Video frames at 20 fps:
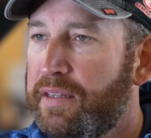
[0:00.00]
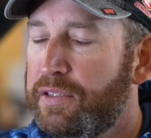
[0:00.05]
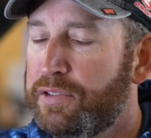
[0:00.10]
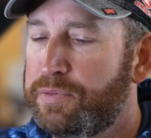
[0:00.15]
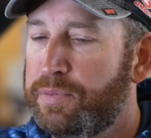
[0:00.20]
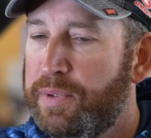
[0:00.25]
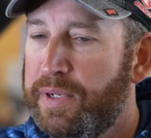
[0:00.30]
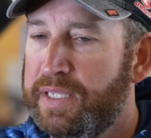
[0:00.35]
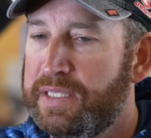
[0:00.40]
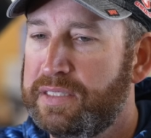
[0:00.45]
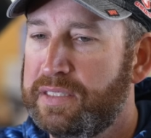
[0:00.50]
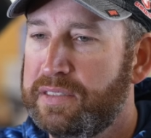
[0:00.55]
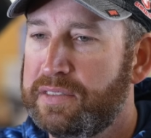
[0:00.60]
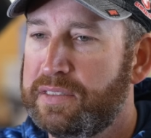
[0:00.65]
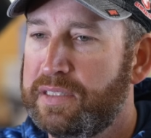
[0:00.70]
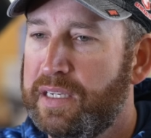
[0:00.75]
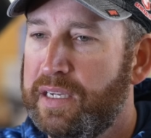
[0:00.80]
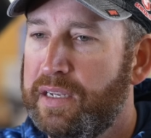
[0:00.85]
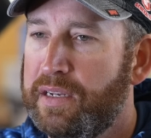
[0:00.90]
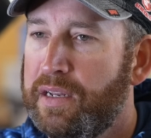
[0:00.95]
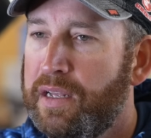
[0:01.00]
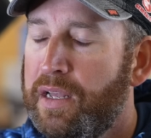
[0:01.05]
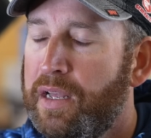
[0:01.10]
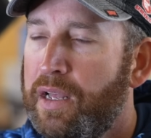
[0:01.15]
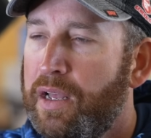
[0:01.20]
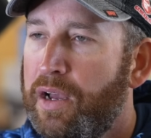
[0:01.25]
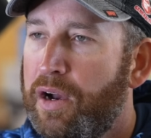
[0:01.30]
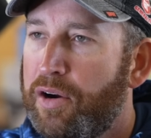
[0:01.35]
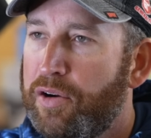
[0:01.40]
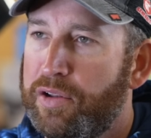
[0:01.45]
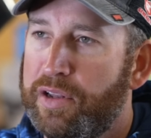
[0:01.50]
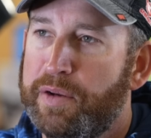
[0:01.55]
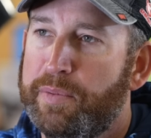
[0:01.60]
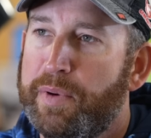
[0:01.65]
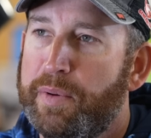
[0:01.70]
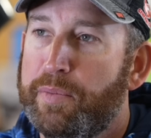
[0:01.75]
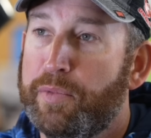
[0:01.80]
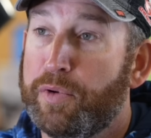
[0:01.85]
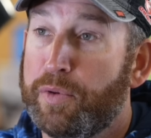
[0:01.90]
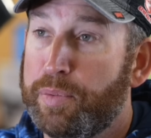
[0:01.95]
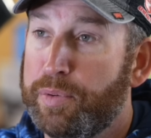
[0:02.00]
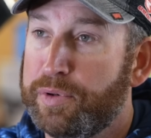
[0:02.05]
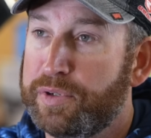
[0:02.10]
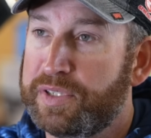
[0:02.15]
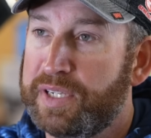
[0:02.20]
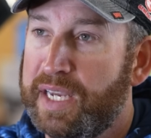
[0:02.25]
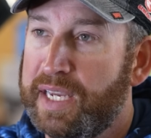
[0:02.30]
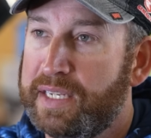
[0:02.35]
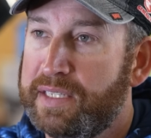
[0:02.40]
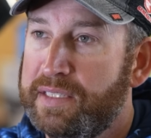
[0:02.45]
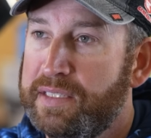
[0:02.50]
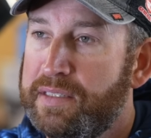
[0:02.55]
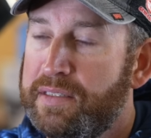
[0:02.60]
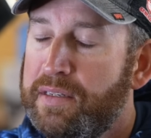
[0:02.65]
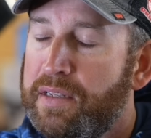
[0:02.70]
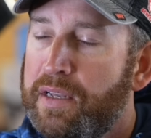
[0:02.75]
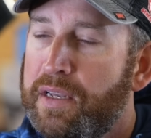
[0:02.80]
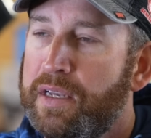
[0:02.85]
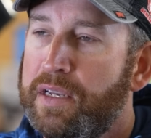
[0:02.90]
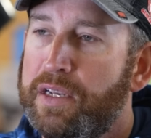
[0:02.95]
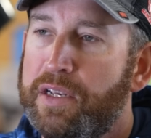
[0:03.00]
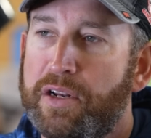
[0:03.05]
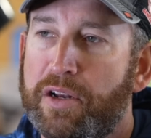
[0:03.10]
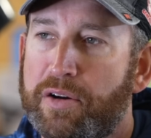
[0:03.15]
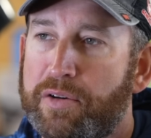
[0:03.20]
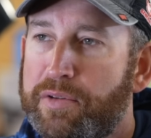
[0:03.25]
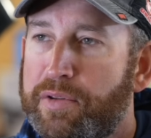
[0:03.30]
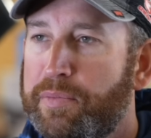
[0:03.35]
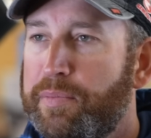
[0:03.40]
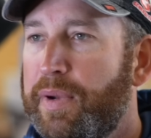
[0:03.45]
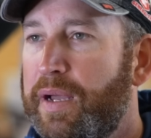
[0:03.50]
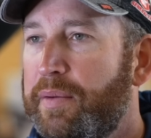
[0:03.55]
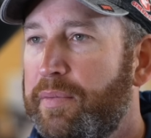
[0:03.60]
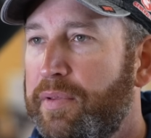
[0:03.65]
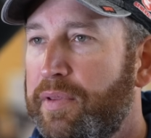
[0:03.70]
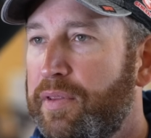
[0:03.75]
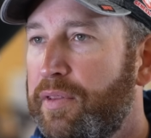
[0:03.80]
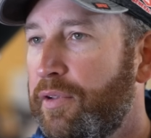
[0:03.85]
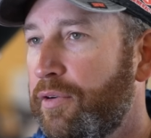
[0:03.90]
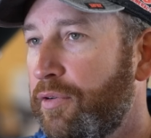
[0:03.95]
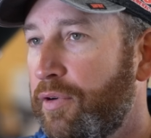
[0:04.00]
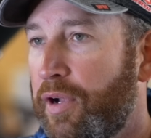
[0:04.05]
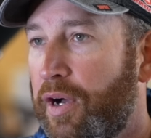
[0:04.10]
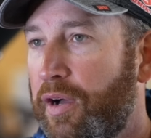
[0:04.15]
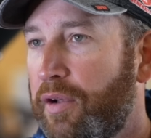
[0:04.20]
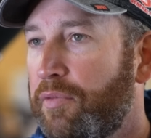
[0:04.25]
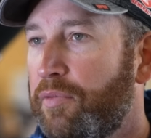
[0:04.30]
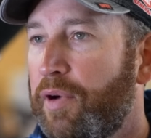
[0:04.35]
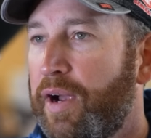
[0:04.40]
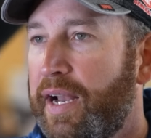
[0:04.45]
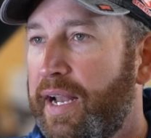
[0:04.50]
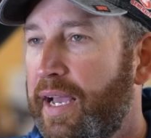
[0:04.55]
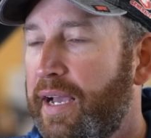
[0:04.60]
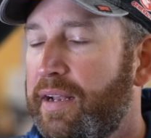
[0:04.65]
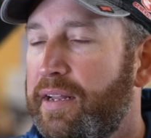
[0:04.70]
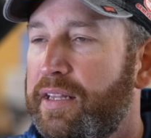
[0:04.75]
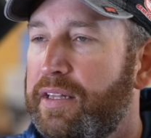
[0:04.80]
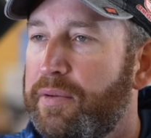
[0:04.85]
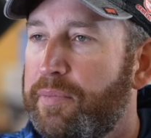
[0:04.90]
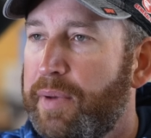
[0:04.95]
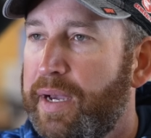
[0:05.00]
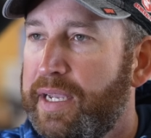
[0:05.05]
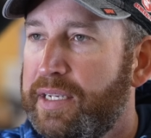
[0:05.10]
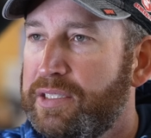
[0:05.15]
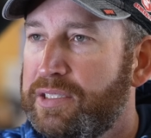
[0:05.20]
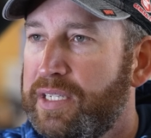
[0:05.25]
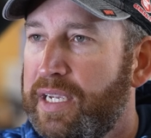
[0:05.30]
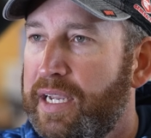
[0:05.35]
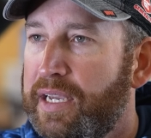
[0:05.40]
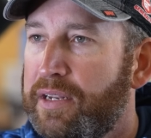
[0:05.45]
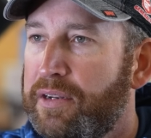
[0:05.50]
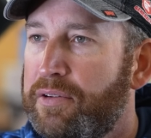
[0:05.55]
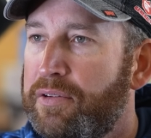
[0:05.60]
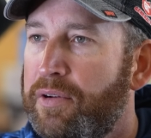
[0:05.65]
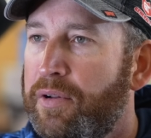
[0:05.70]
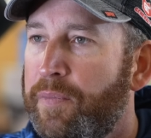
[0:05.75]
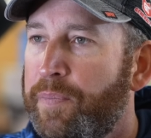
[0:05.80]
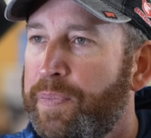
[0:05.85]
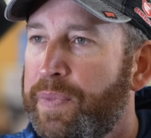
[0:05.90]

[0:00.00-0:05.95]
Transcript: Those places that are a little bit more protected, that maybe they're not right out in the main channel,